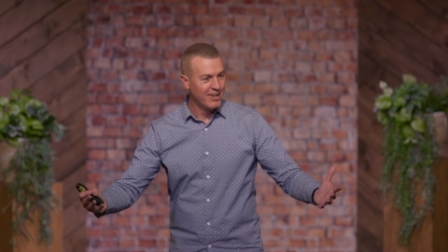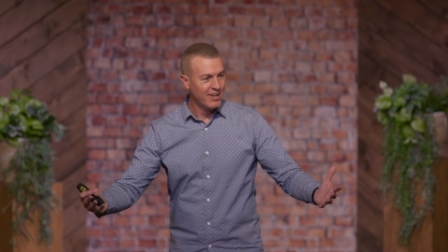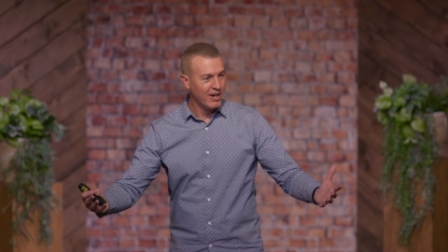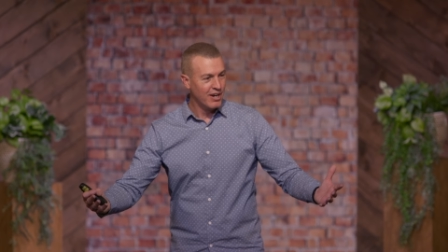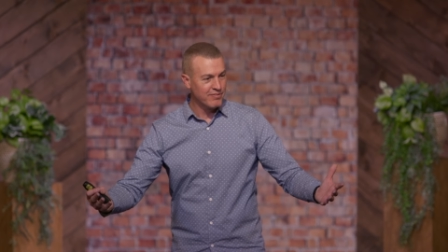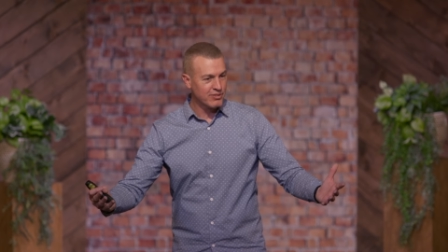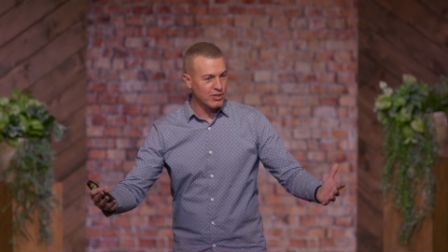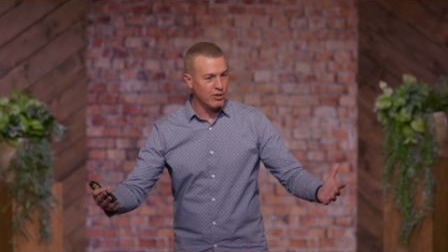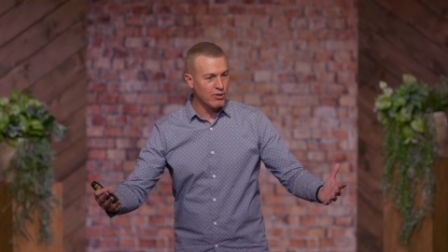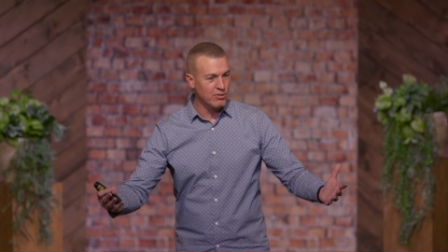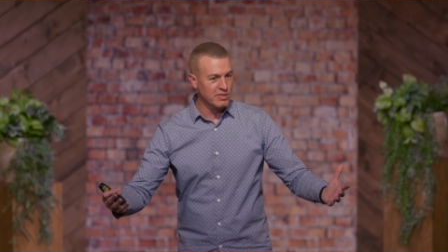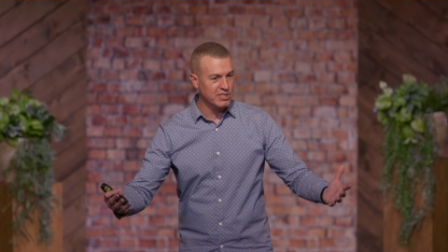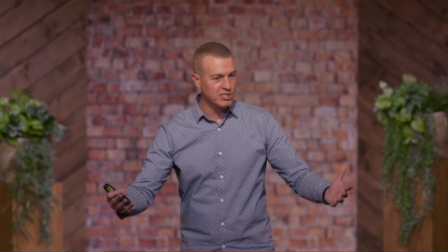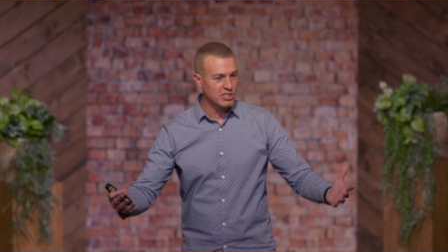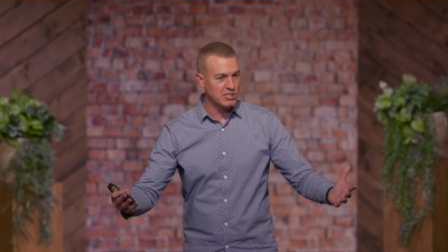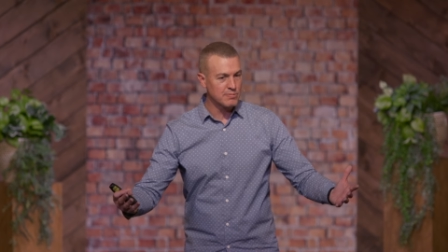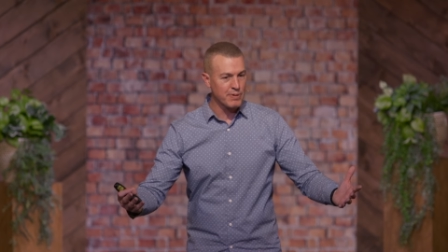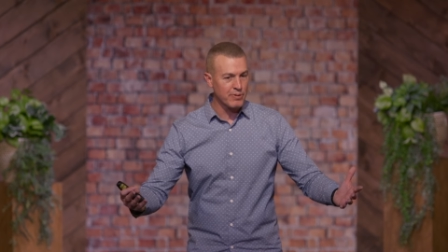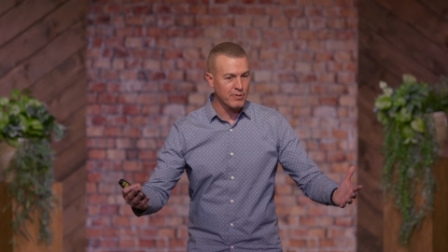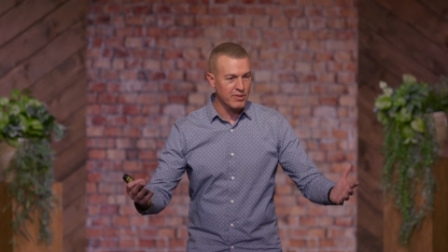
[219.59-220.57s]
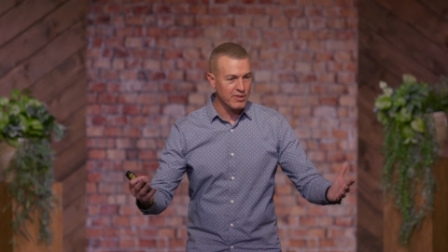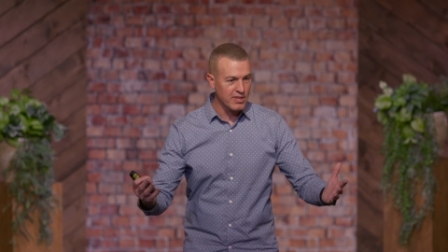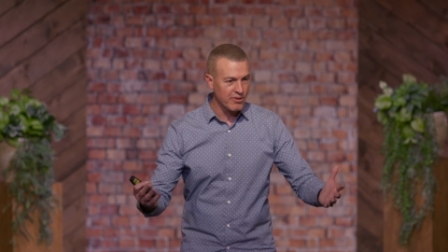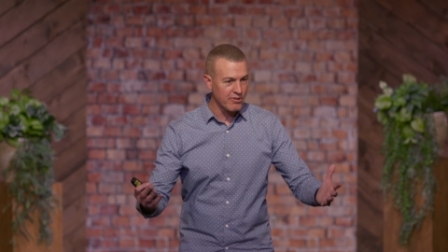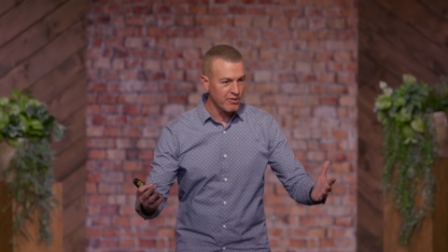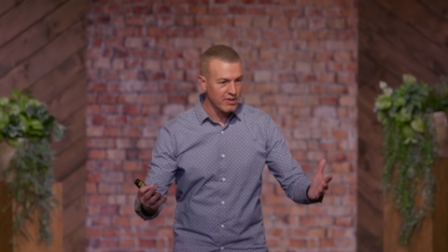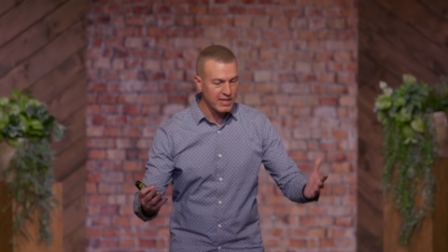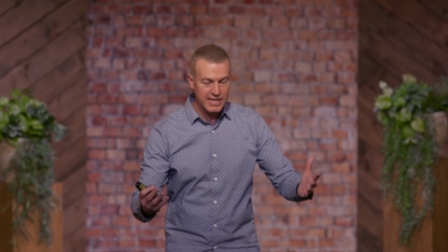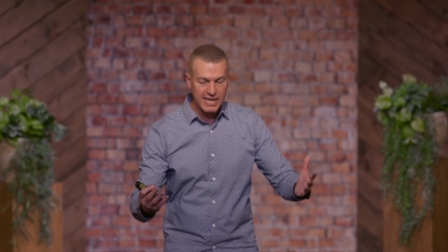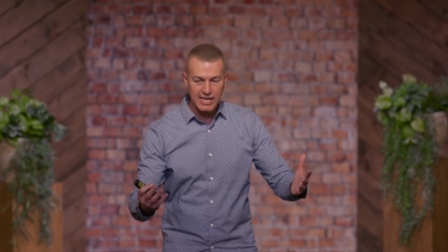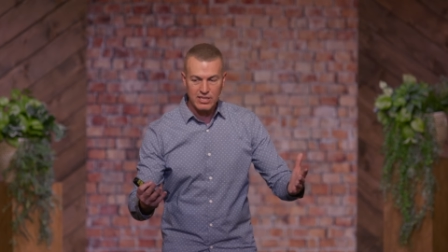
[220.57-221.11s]
of the Holy Spirit there
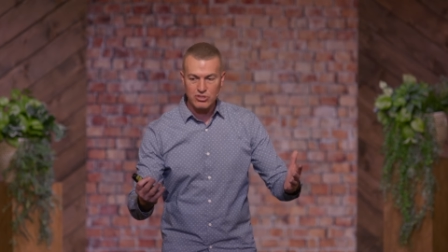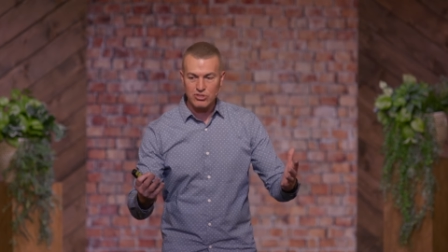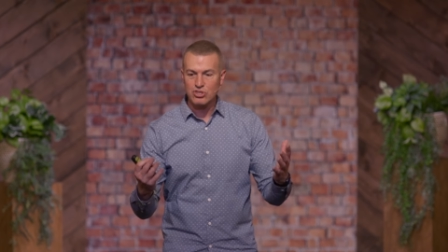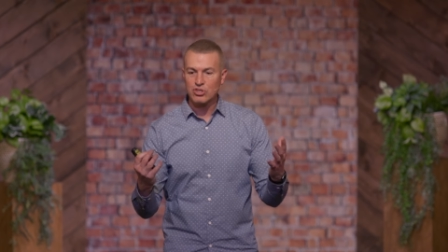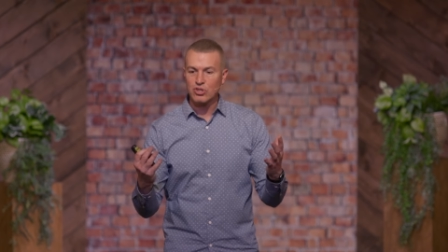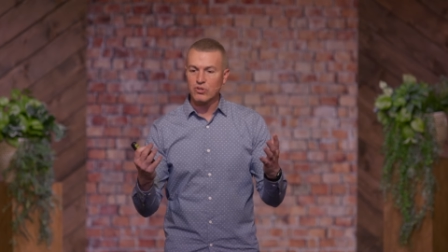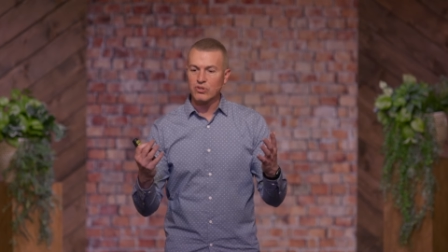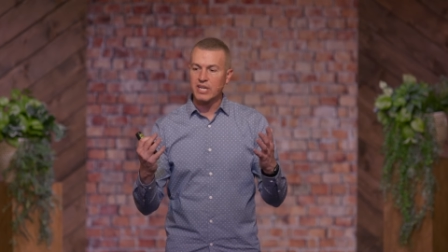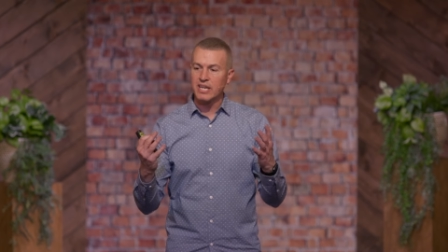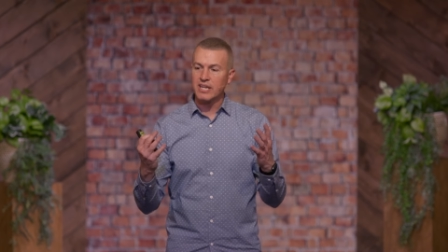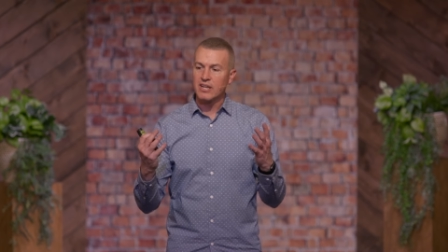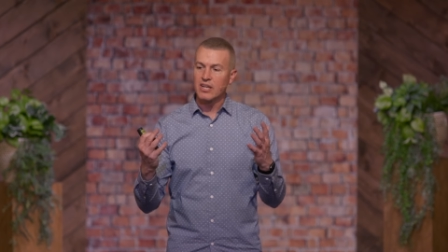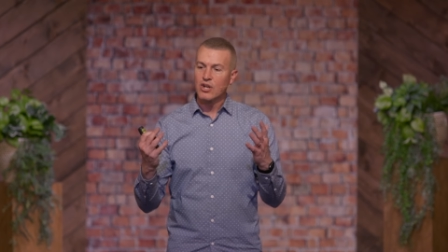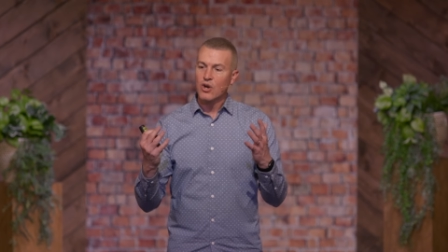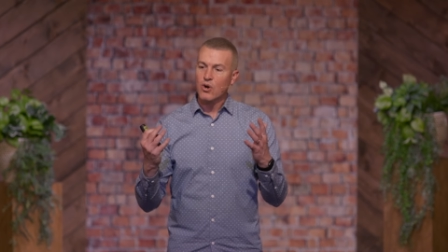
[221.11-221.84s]
again, so that